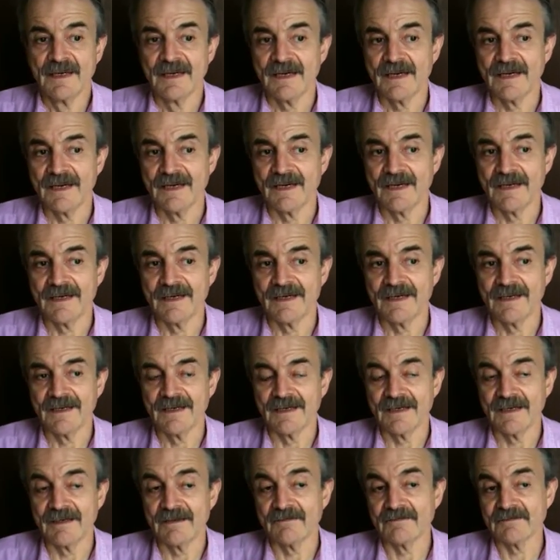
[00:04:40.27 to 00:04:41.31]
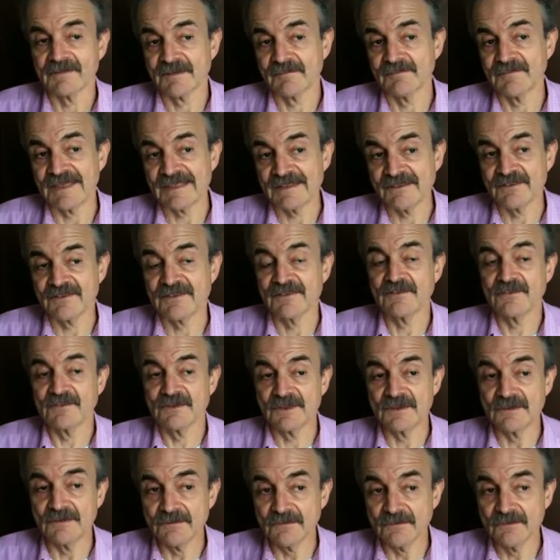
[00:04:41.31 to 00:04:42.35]
The mates in
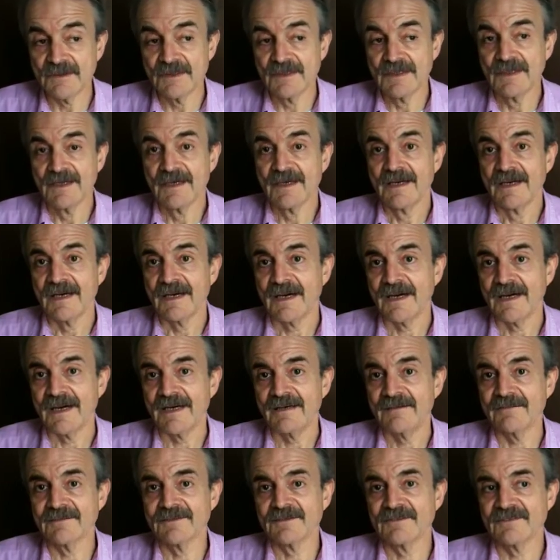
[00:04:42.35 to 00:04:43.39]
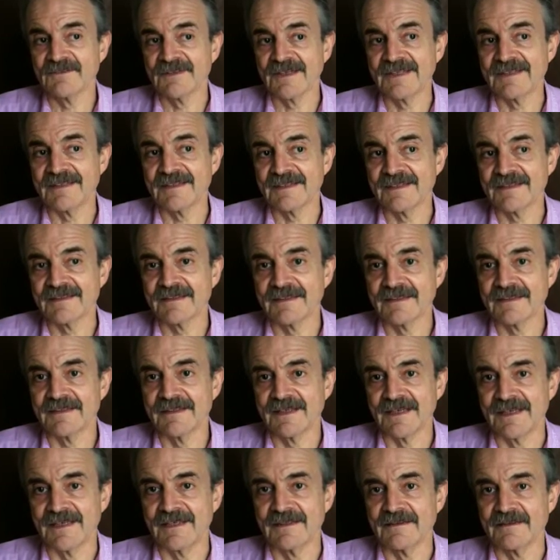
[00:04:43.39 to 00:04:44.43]
2, I would say that,
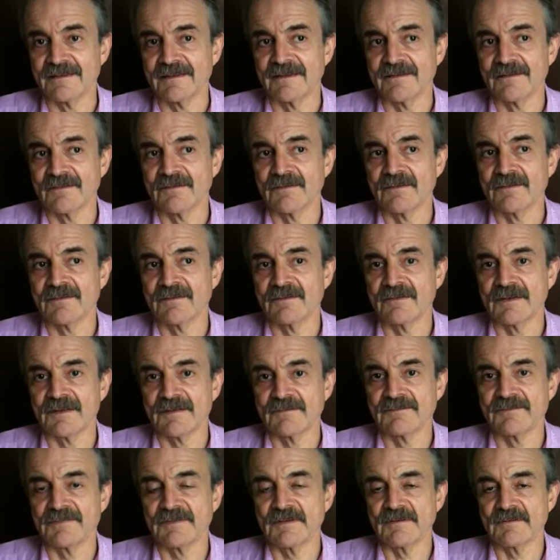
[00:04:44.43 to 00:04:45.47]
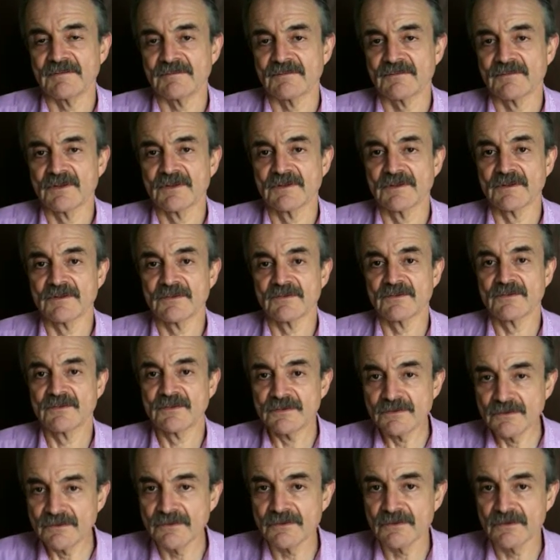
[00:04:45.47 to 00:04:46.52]
again, to the
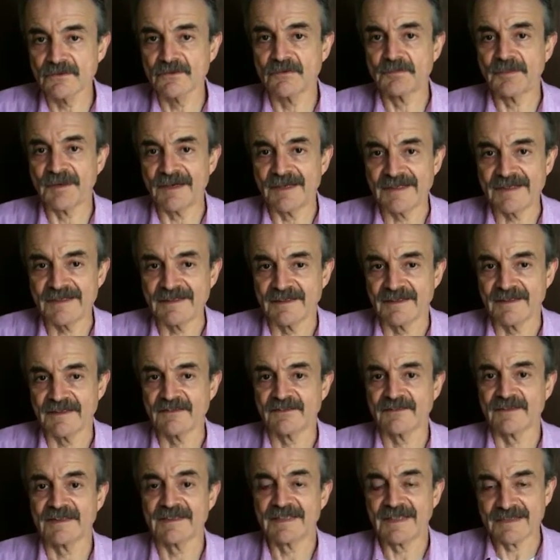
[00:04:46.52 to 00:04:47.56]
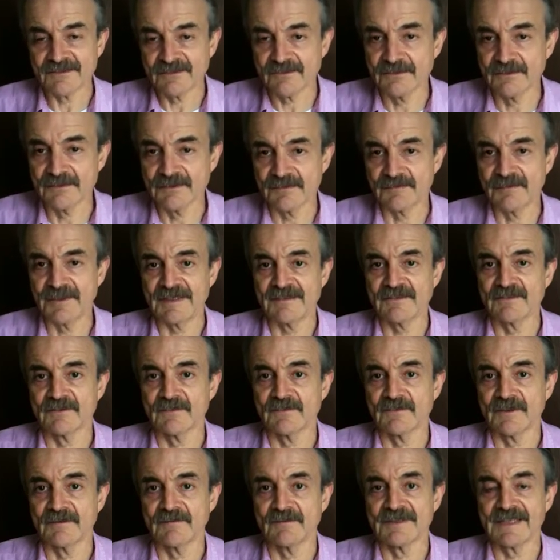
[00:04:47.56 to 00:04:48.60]
student who's buying this and gets through the mates
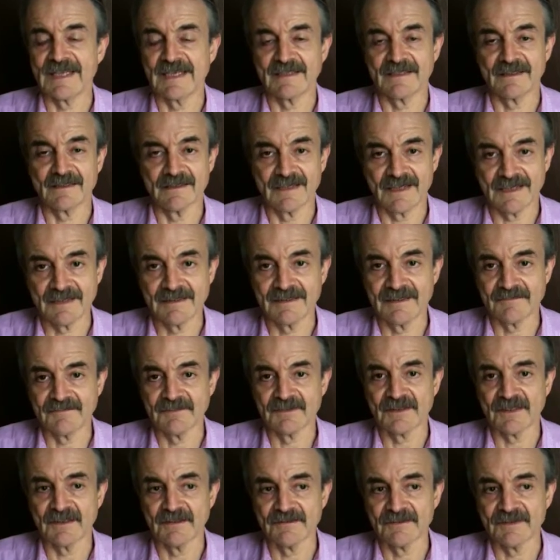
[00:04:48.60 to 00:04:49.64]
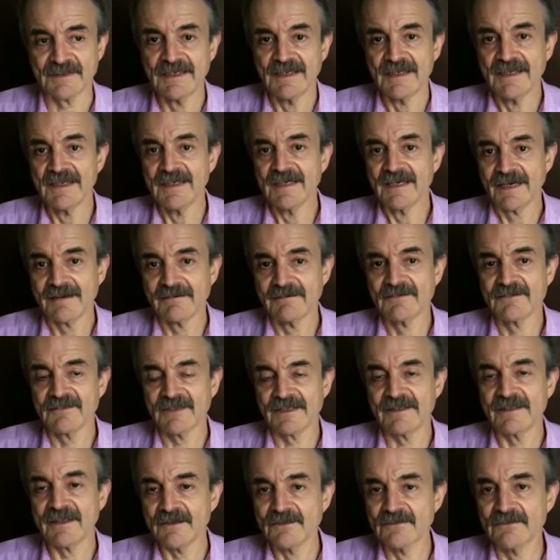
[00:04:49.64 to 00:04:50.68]
in 1 without a lot of difficulty, I would
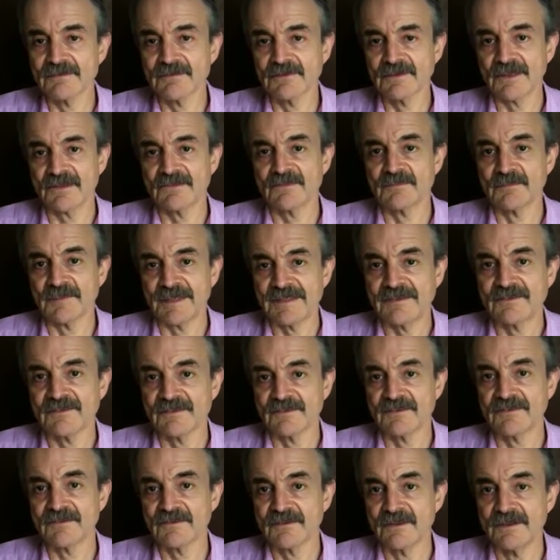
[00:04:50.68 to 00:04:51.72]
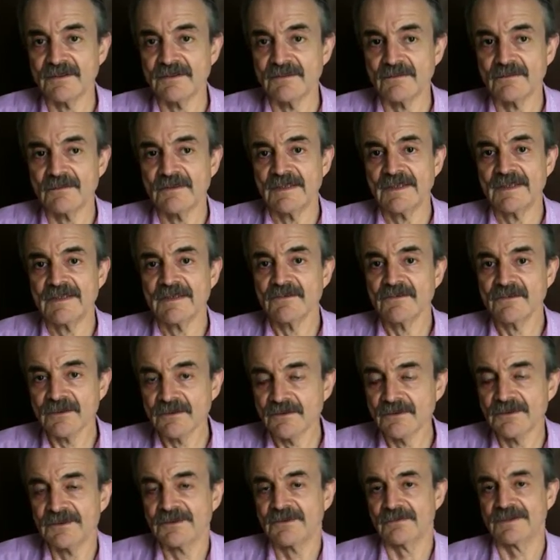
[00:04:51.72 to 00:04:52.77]
say go through those mates in 2
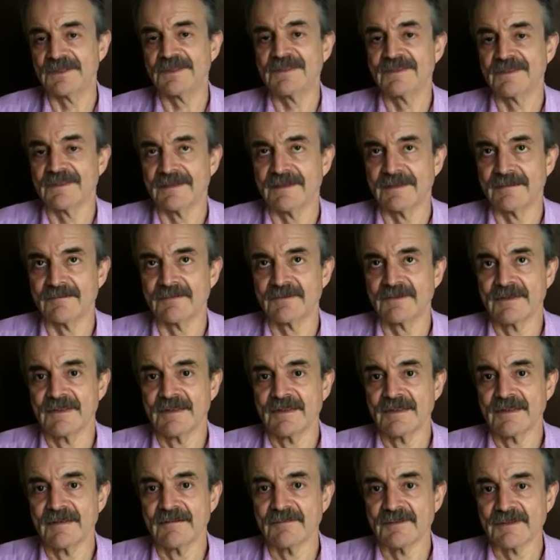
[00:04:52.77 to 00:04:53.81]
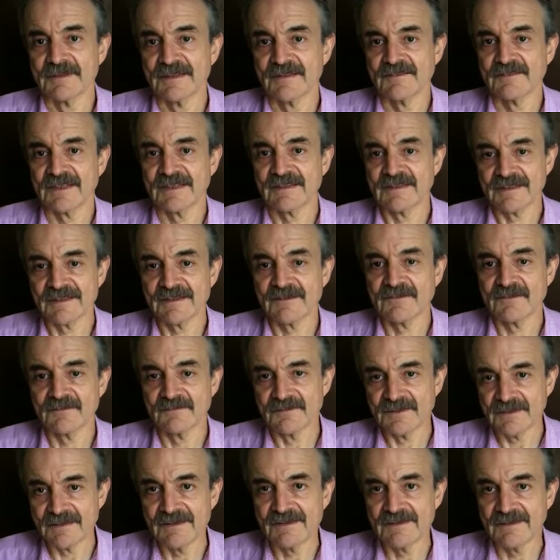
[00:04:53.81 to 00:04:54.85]
or 3 times, because I think it's a
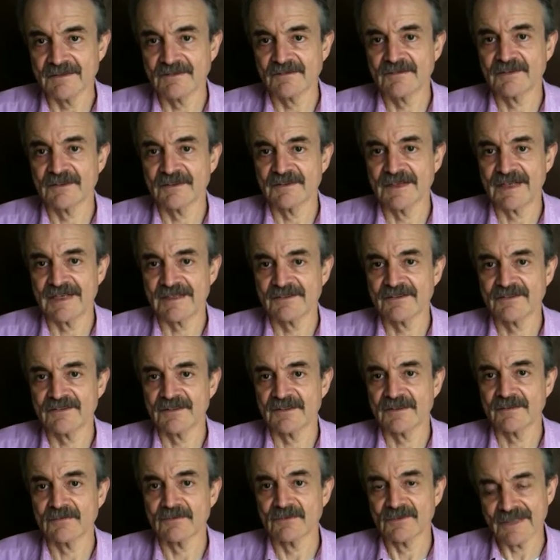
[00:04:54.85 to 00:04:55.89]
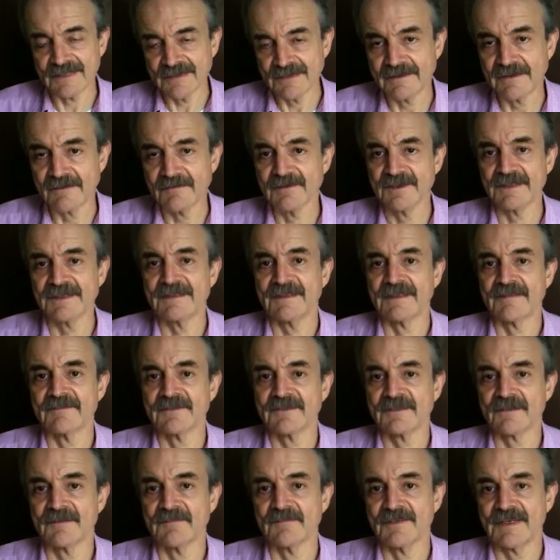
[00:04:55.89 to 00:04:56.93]
very good selection of relatively
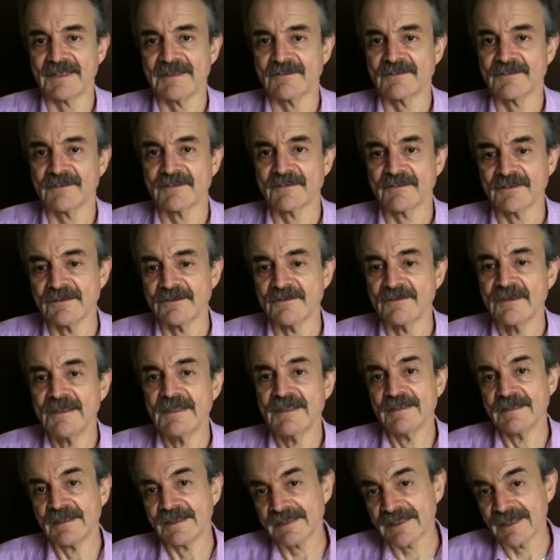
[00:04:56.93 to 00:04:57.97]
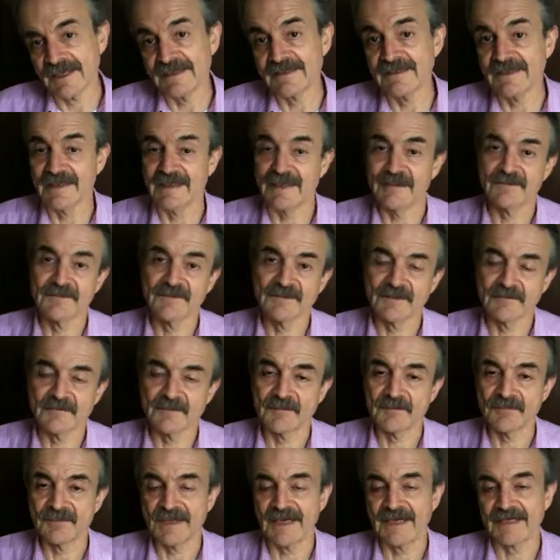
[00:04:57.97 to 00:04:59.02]
difficult mates in 2. Again, half of them are
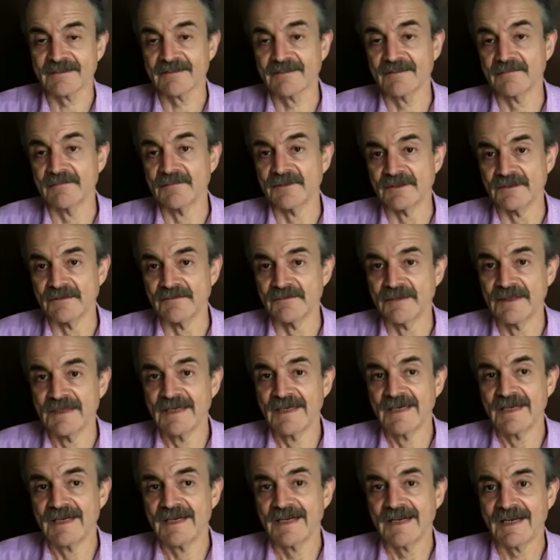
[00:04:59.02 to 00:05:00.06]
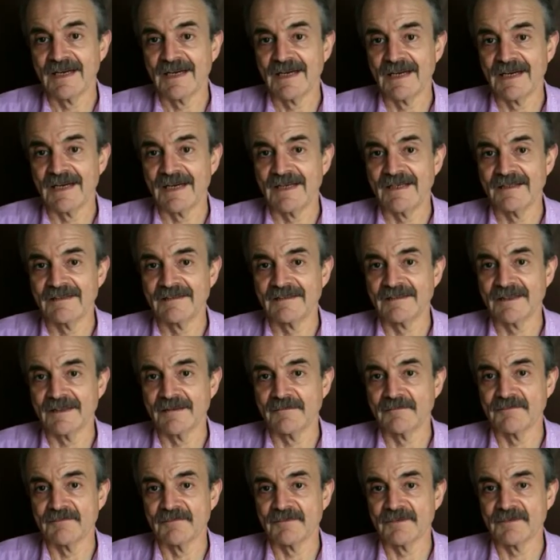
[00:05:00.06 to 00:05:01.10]
black to move, And
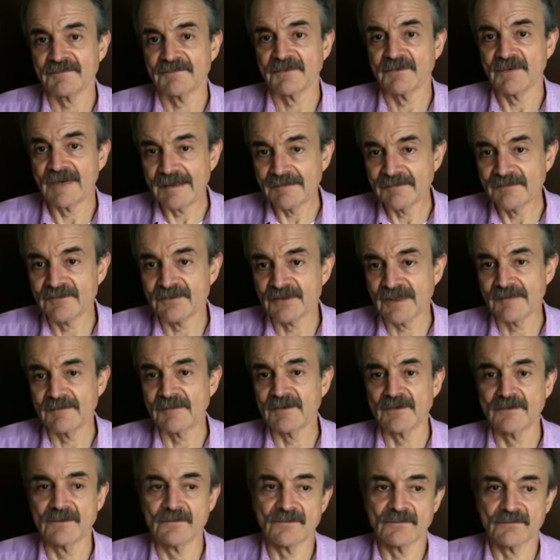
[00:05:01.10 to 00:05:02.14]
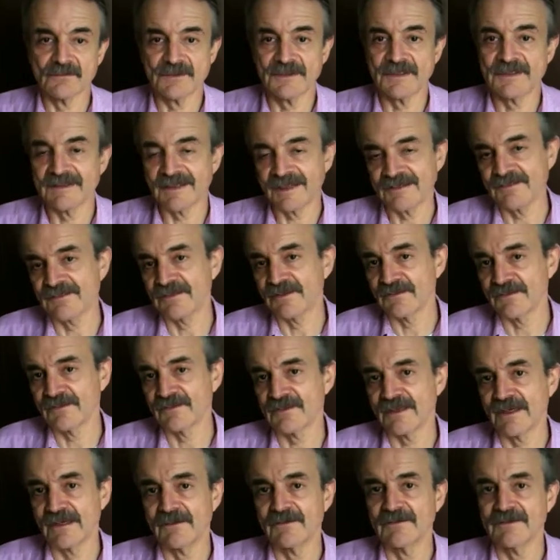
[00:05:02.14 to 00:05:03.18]
if you have trouble with a dozen or
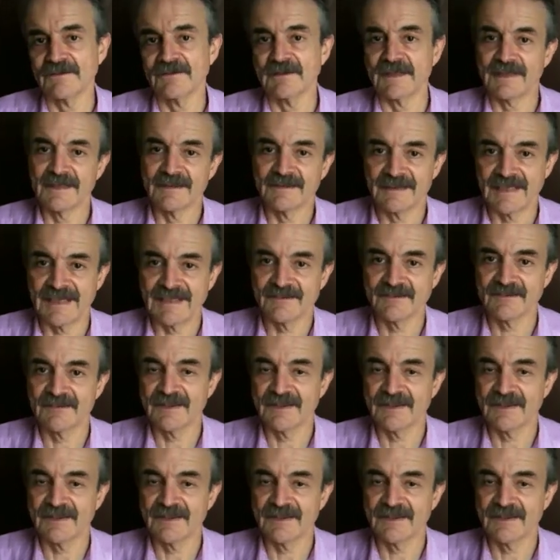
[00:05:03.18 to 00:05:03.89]
so in that